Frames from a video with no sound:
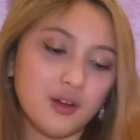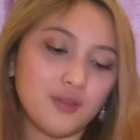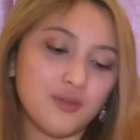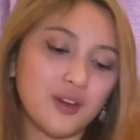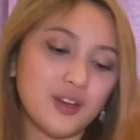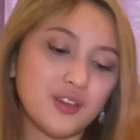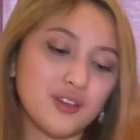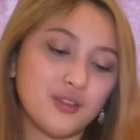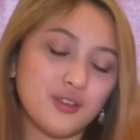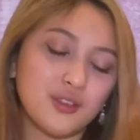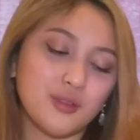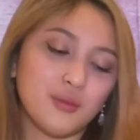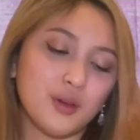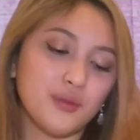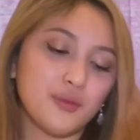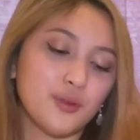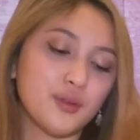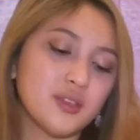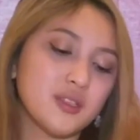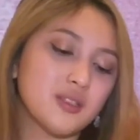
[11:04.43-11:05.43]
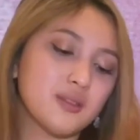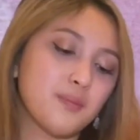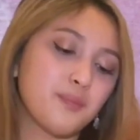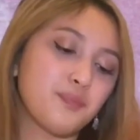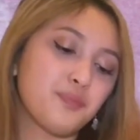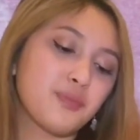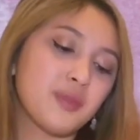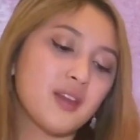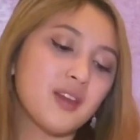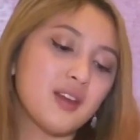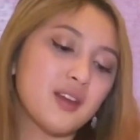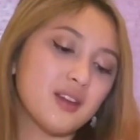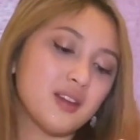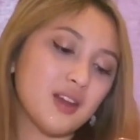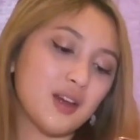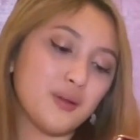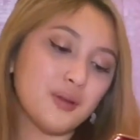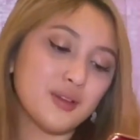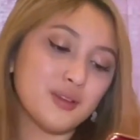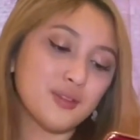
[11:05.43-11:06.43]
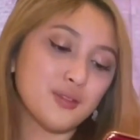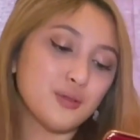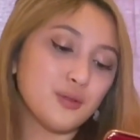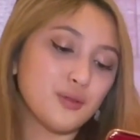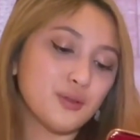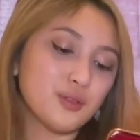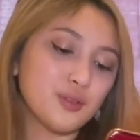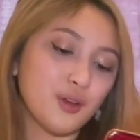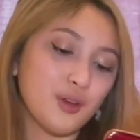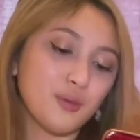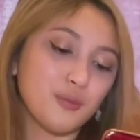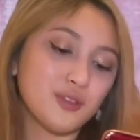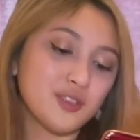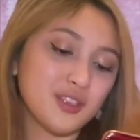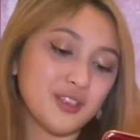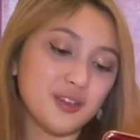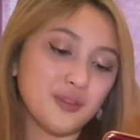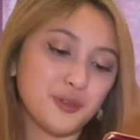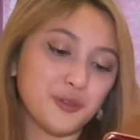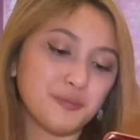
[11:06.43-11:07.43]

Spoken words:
using my voice. Now I can talk to almost anyone,